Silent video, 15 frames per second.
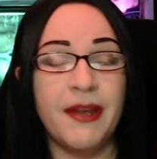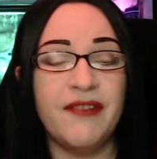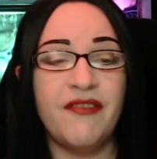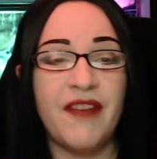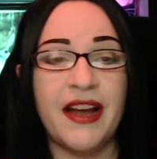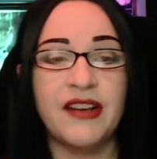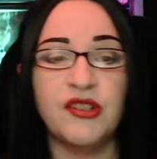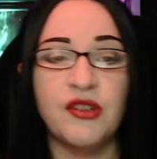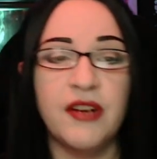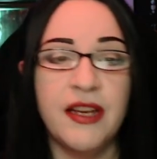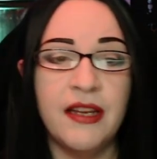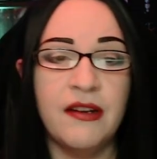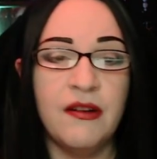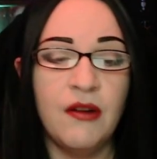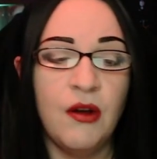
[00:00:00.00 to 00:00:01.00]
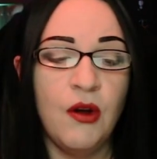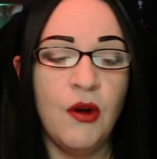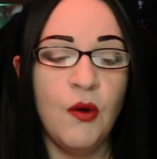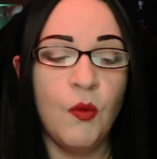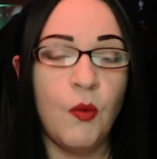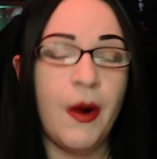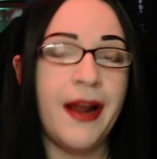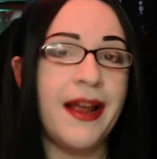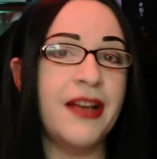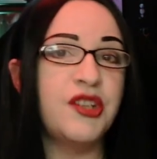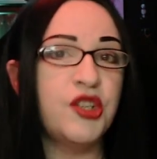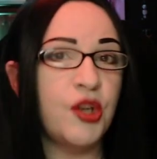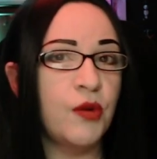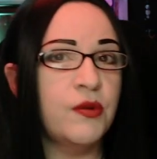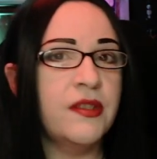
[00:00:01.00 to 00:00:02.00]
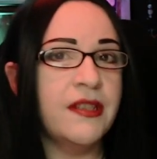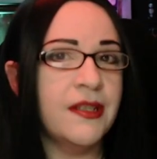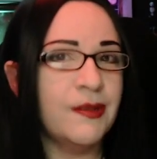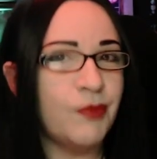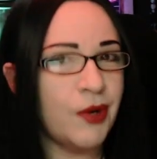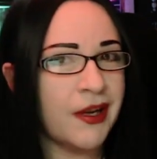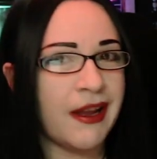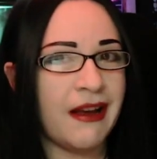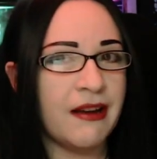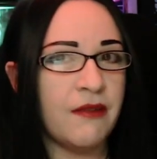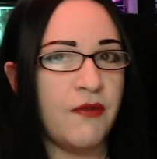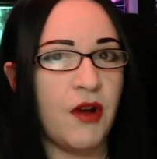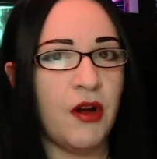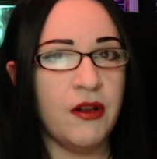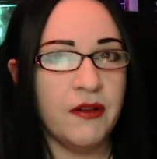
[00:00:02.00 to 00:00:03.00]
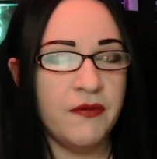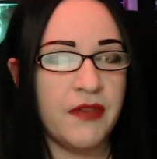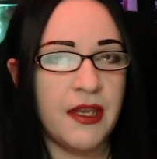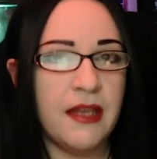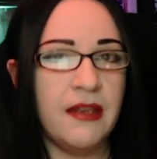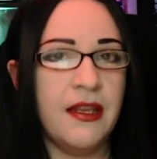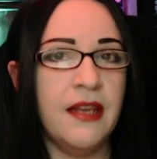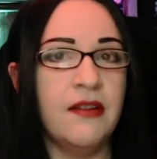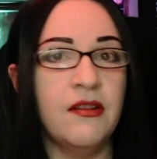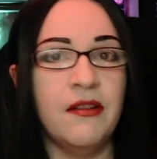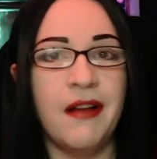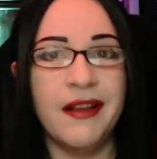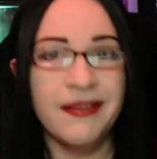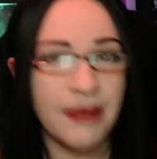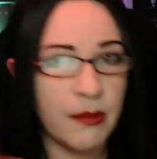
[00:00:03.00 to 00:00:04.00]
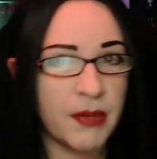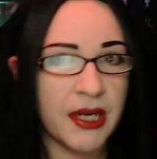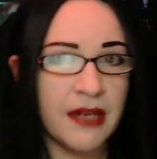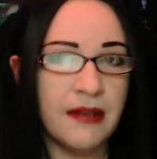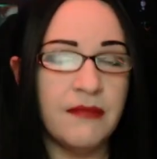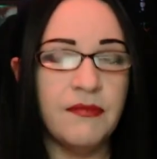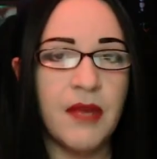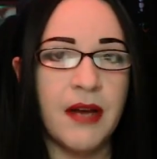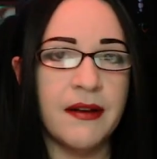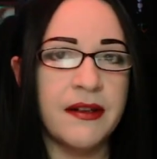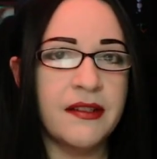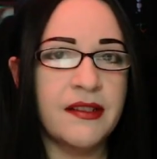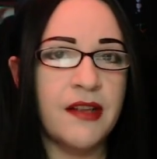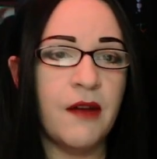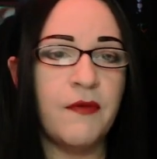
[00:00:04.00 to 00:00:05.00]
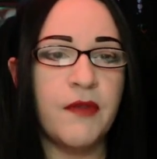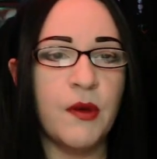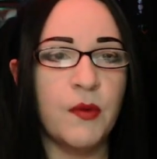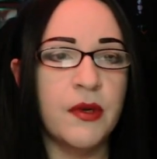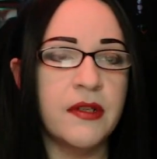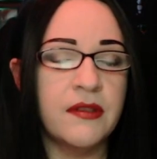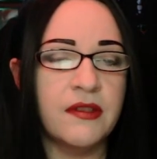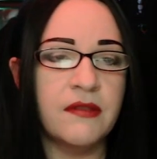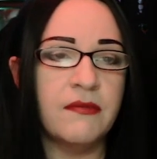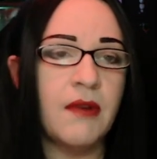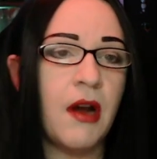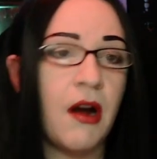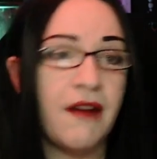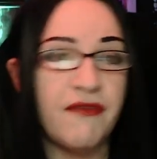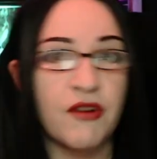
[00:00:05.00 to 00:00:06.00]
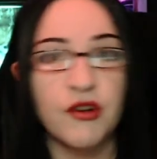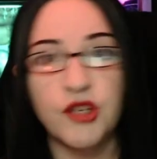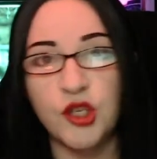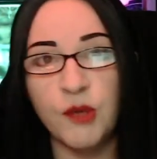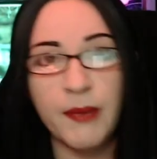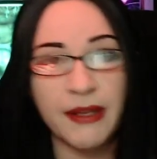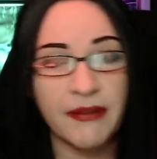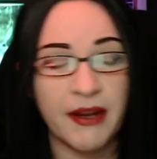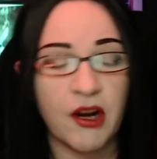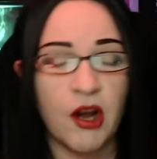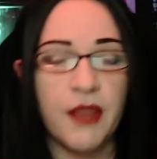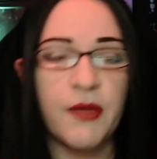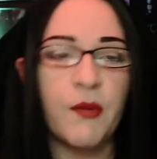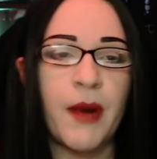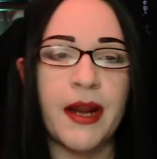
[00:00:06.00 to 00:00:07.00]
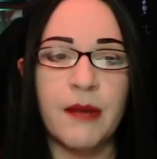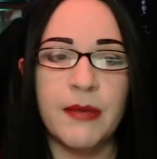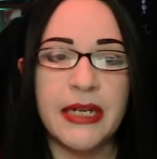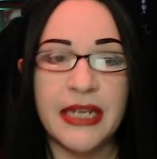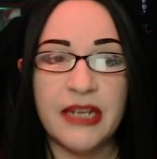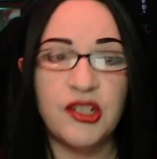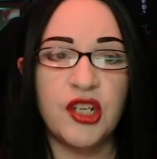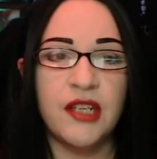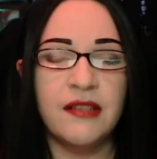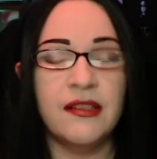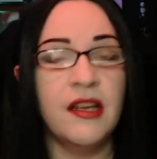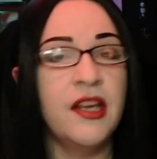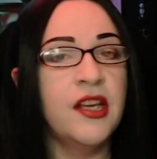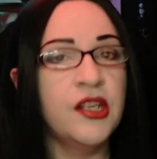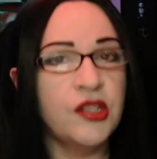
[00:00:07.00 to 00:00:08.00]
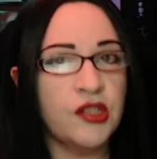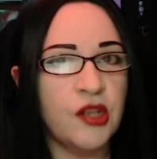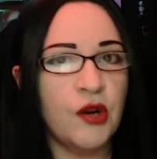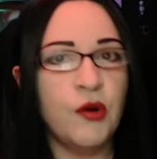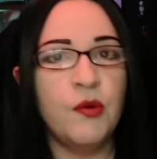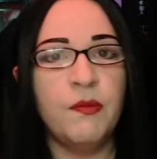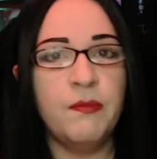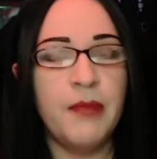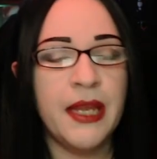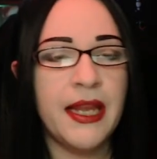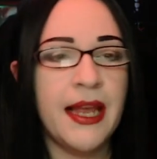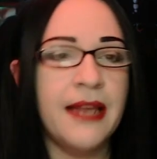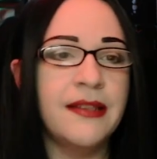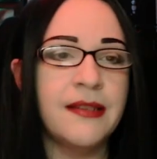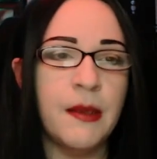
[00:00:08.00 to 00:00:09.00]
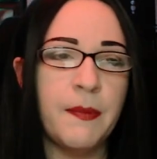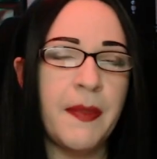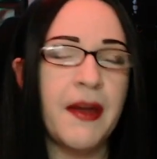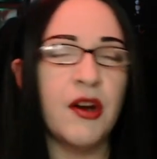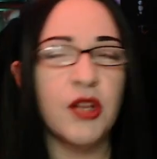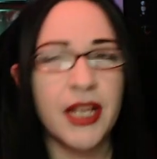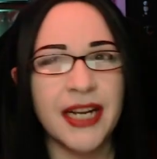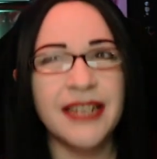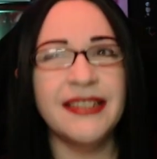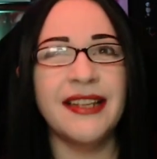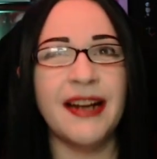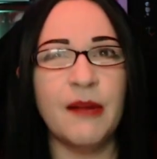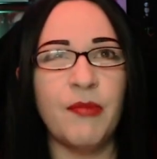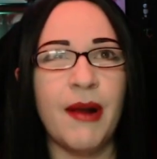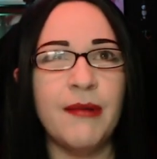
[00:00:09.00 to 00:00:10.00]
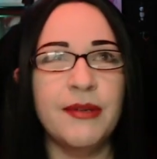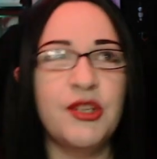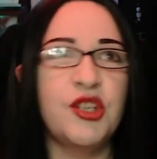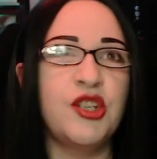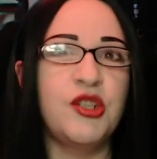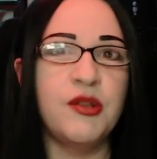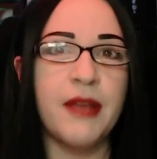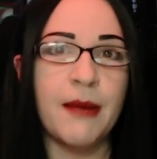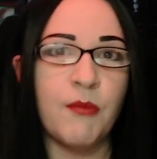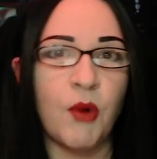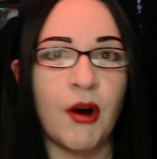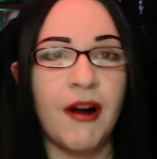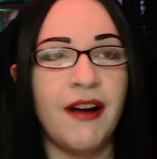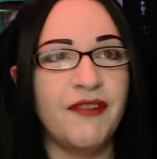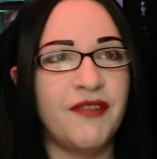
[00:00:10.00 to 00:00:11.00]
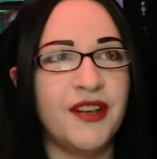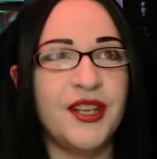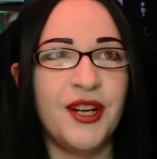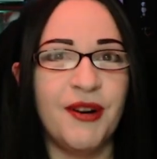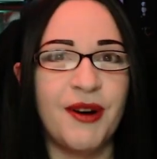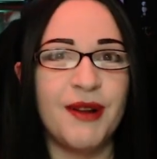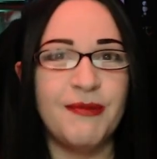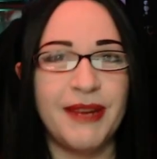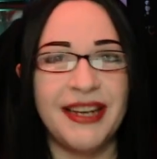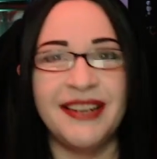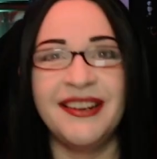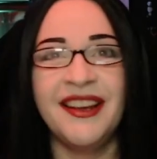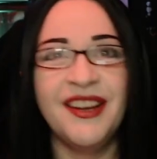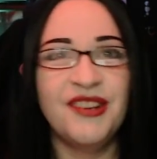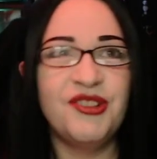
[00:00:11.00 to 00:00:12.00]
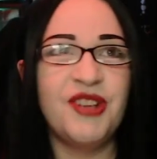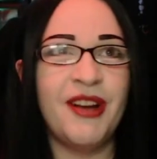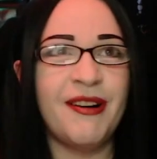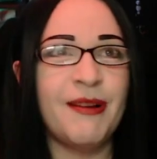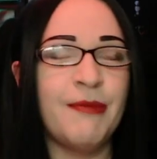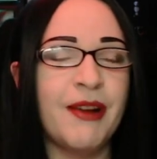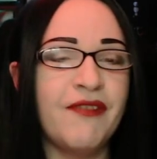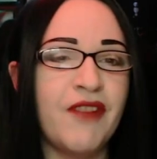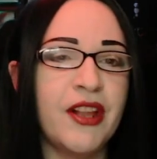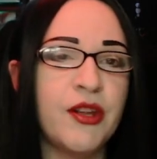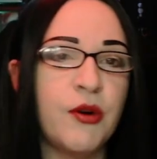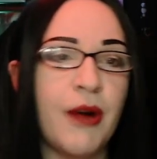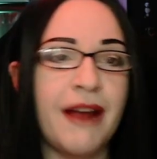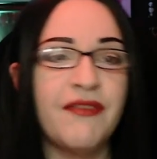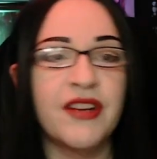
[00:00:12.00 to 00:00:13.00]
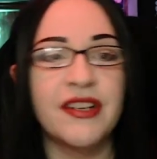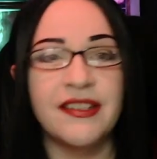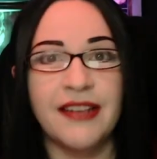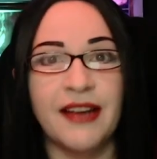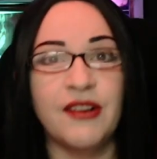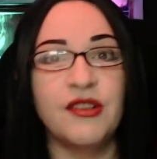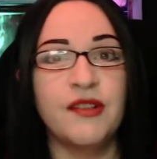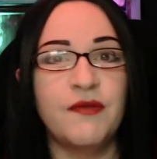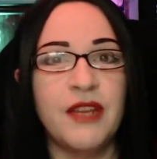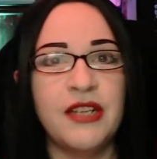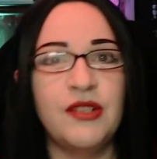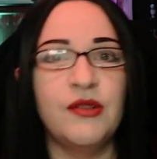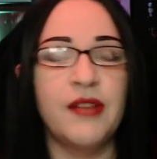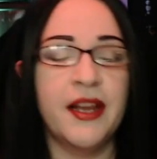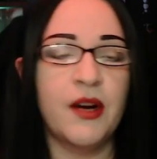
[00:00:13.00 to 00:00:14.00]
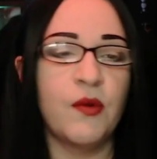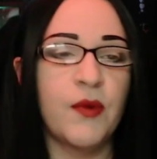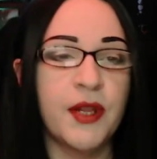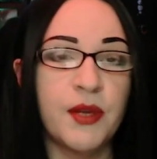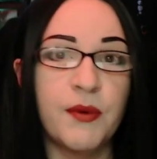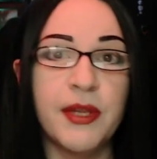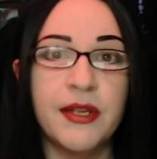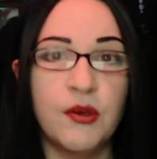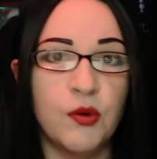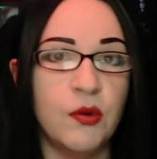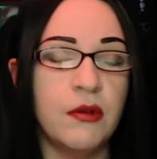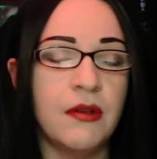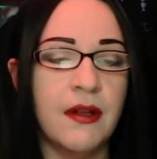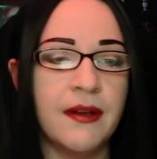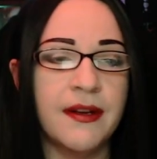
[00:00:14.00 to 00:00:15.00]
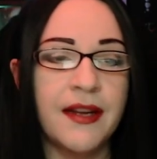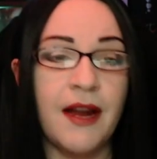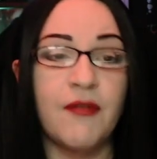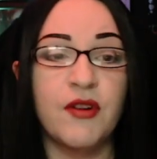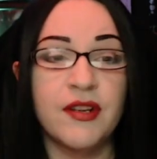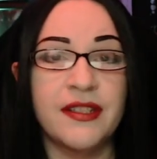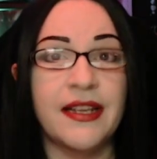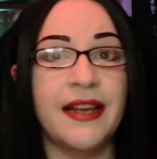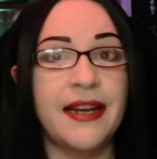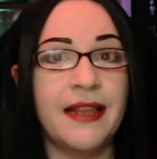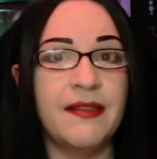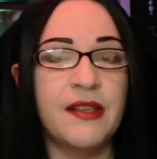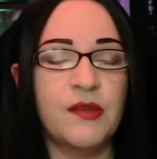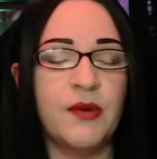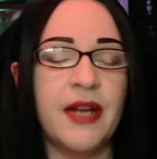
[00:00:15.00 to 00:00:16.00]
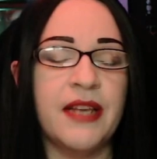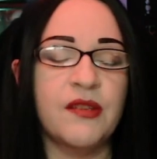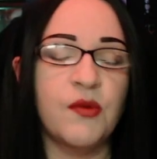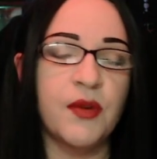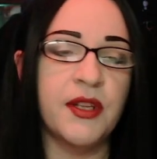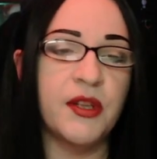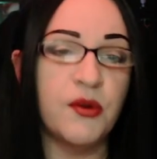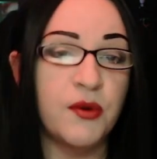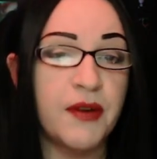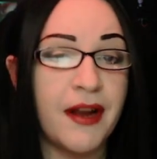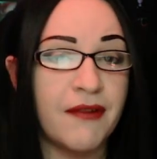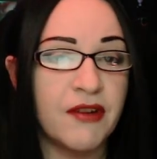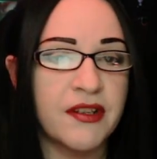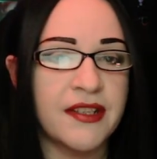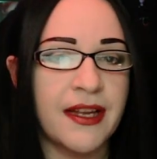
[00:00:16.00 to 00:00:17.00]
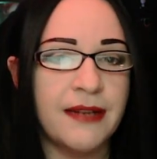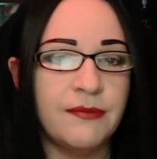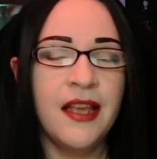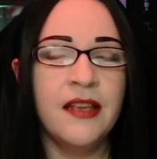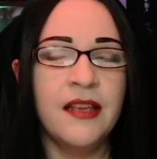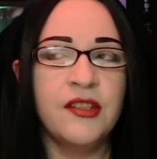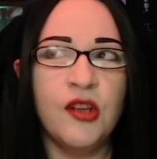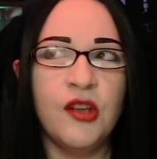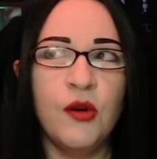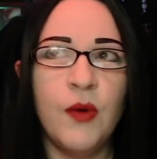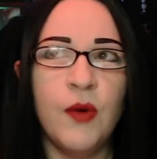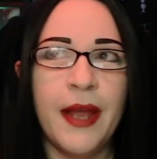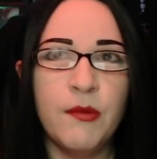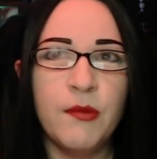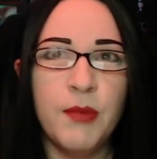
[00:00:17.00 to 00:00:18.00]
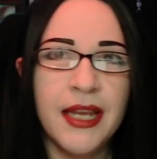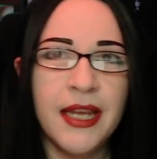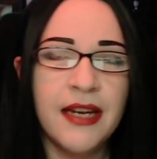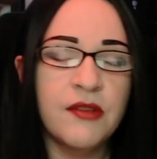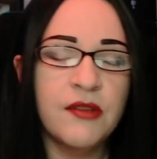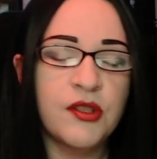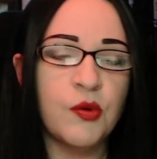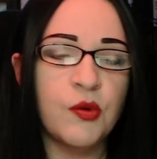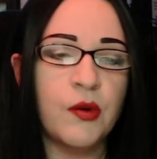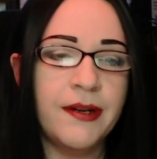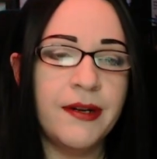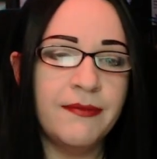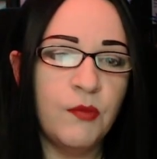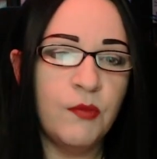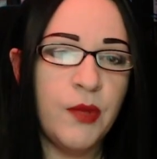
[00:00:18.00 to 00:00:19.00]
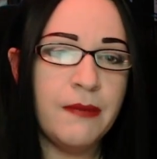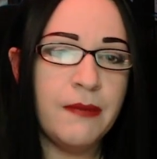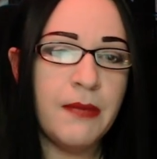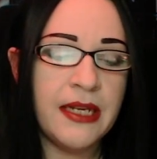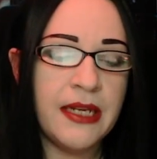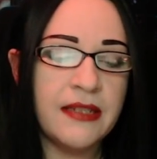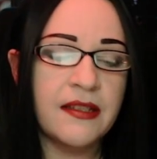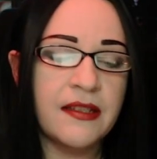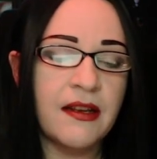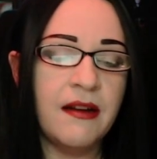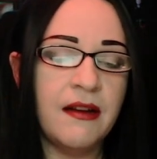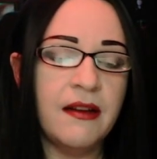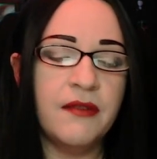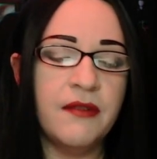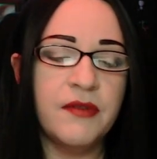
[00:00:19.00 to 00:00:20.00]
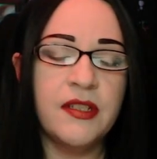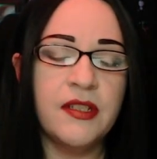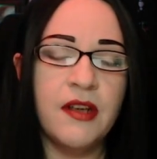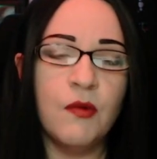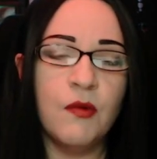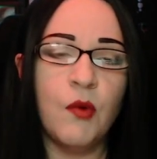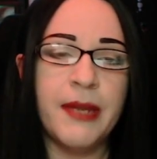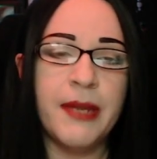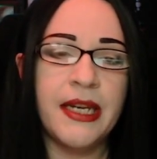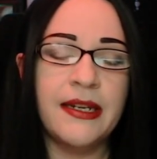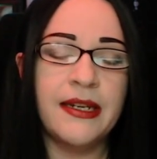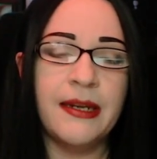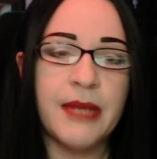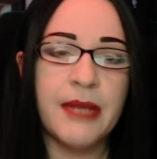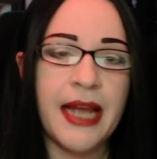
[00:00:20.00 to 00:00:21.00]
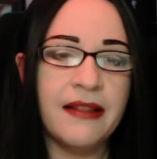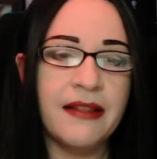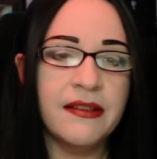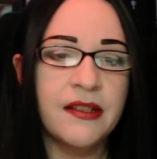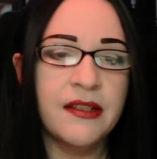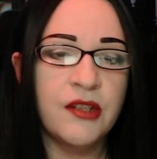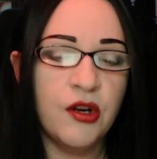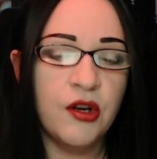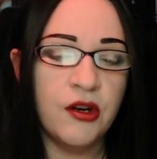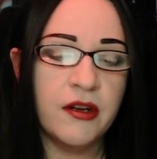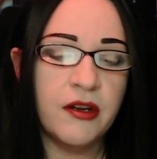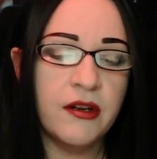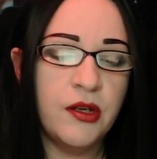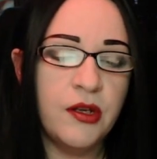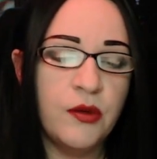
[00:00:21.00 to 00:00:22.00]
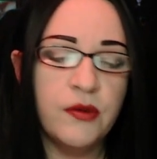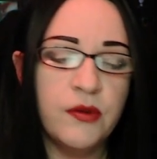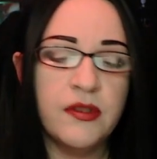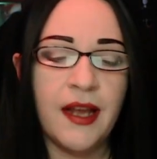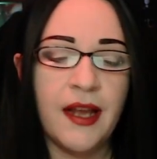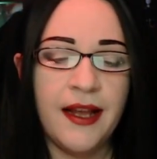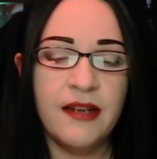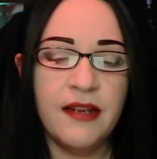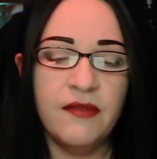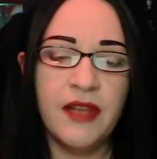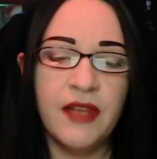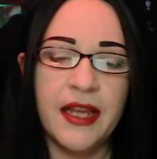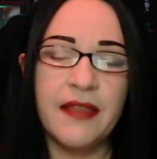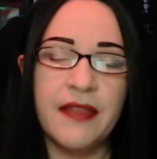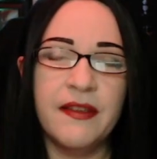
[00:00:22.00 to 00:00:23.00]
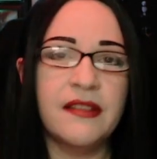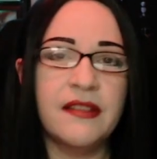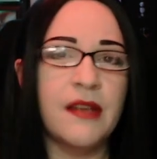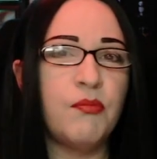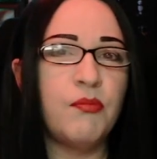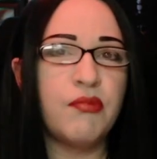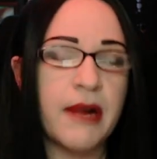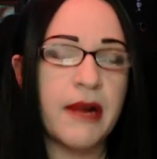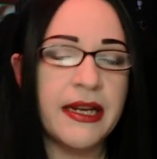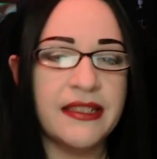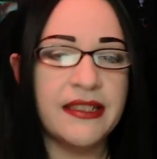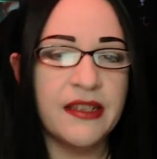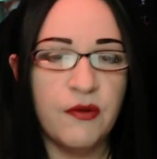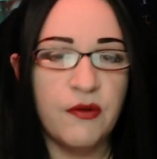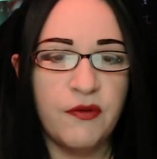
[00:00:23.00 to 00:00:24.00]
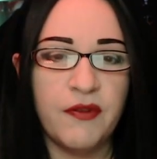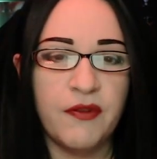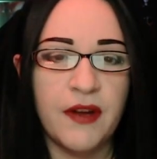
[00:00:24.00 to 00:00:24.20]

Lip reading: factor in why I chose this book out of all of the Kindle Unlimited stuff that was offered to me, like on the recommendations. So big heads up there. Like I said, I probably should do that more often. You know what I mean? Shout out my fellow graphic designers if they do like a really, really cool cover design. And this one has a really cool cover design. So at the beginning of the story, we meet this young woman named Allison Cook, who's kind of like this abrasive